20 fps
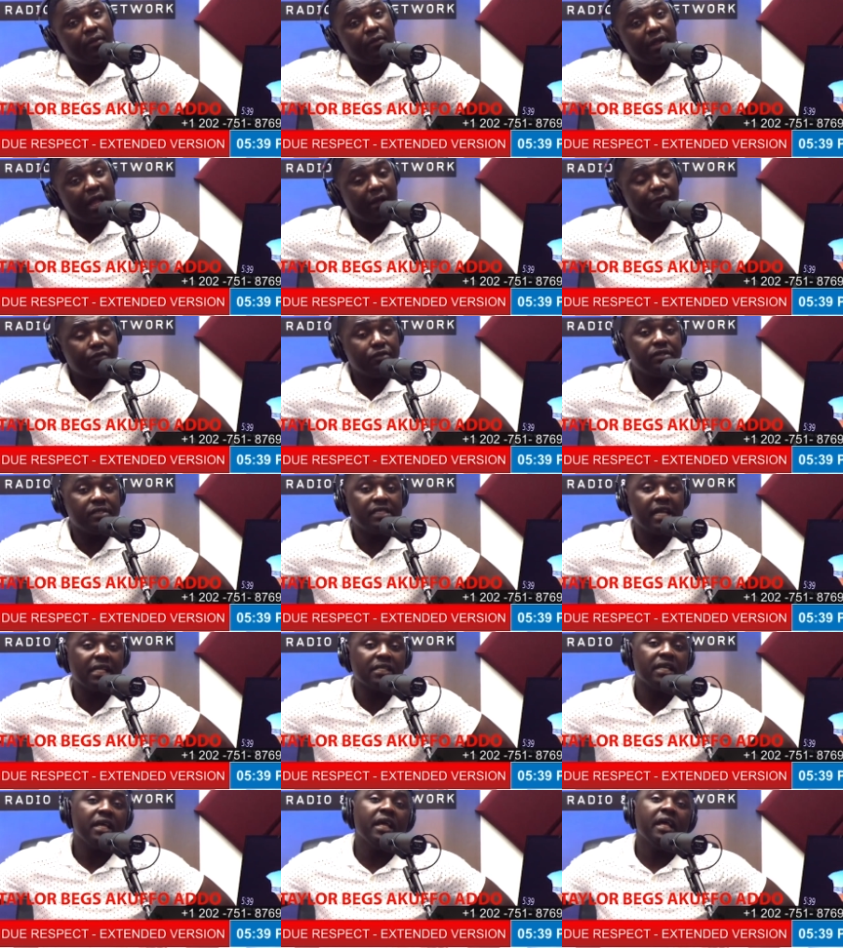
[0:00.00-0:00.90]
We have to
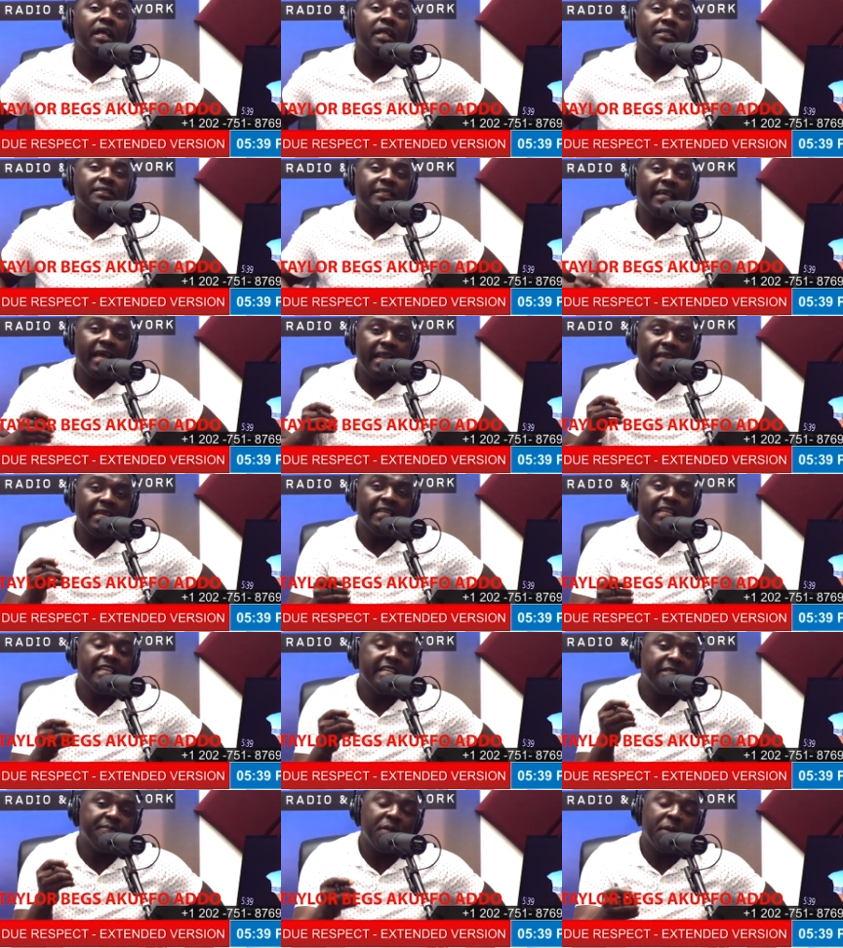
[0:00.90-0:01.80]
start telling
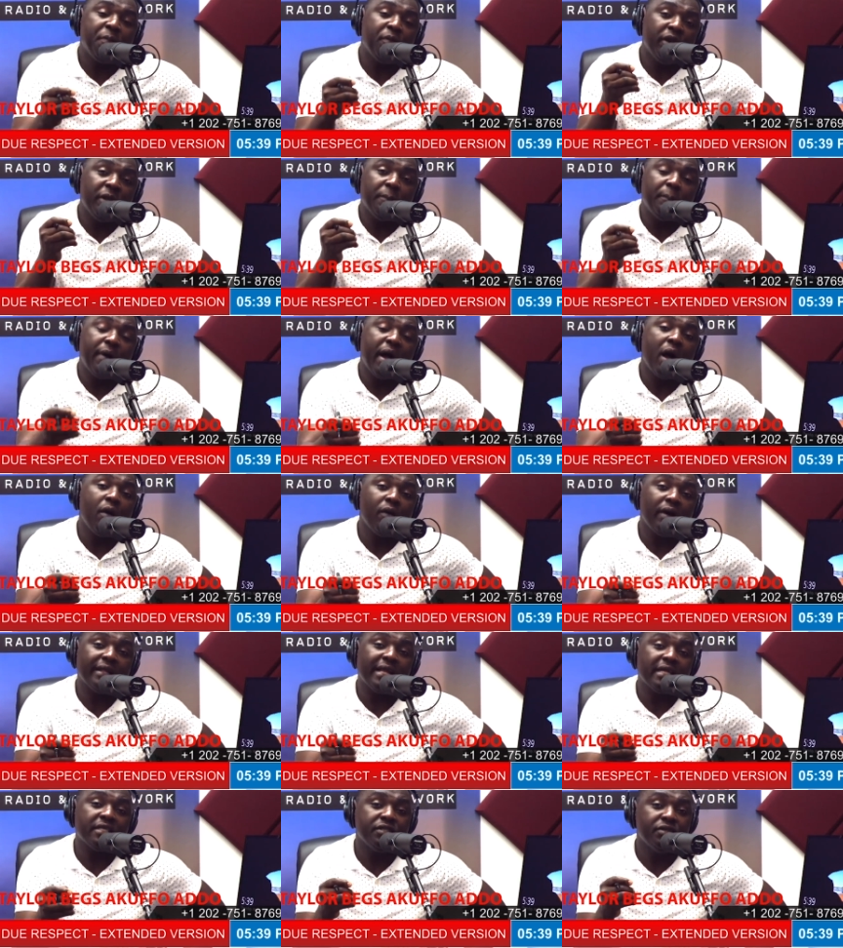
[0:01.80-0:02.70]
these people in
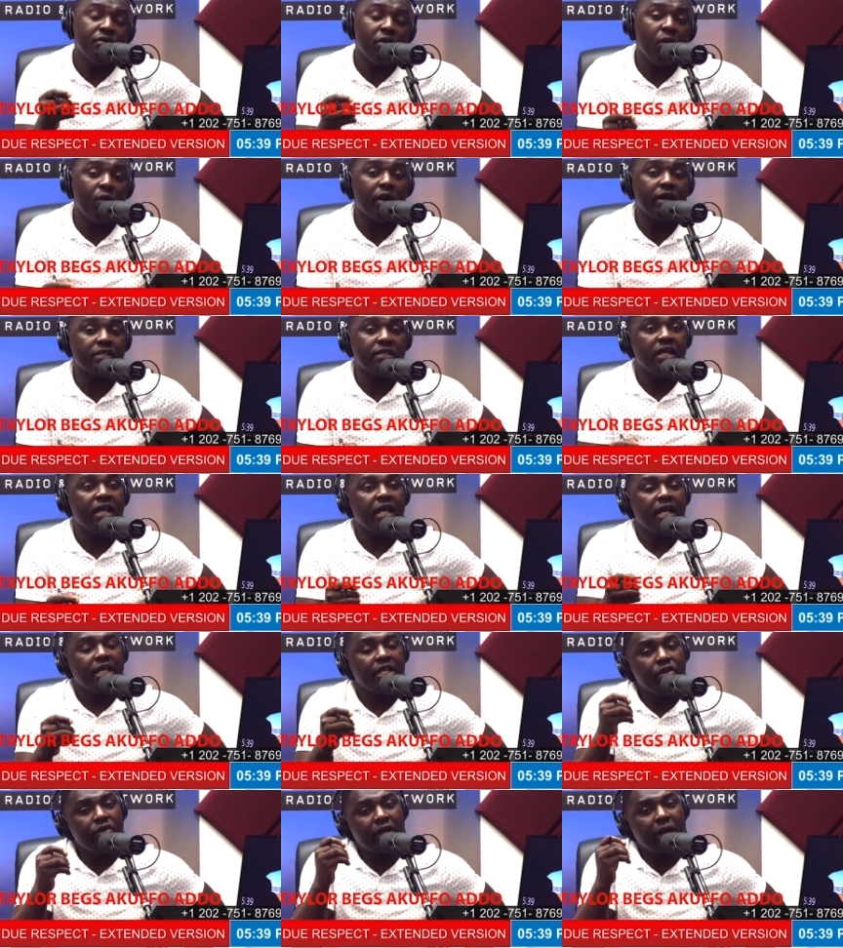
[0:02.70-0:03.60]
power that you know what
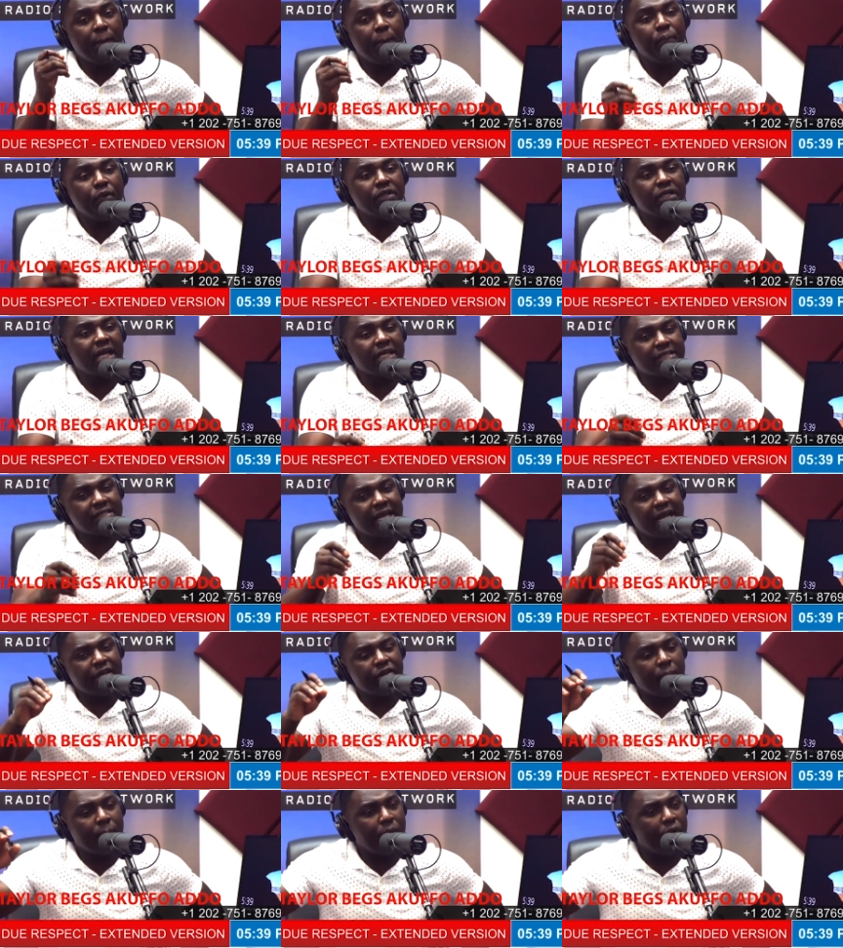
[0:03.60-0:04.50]
you can put
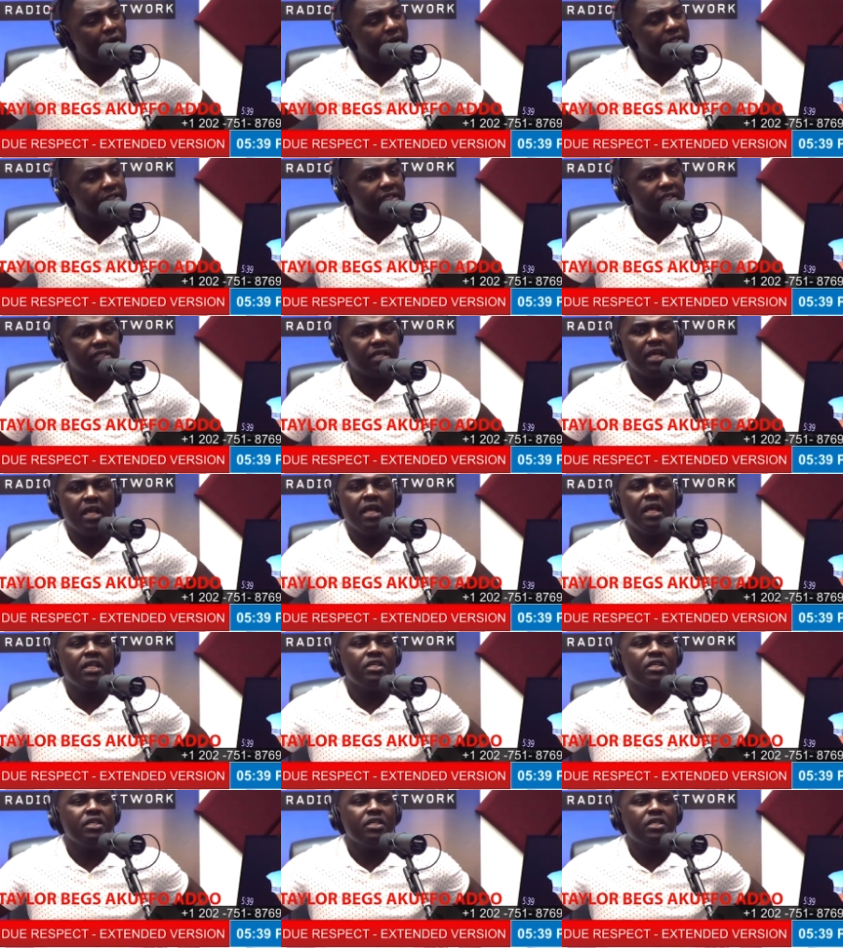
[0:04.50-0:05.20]
aside your politics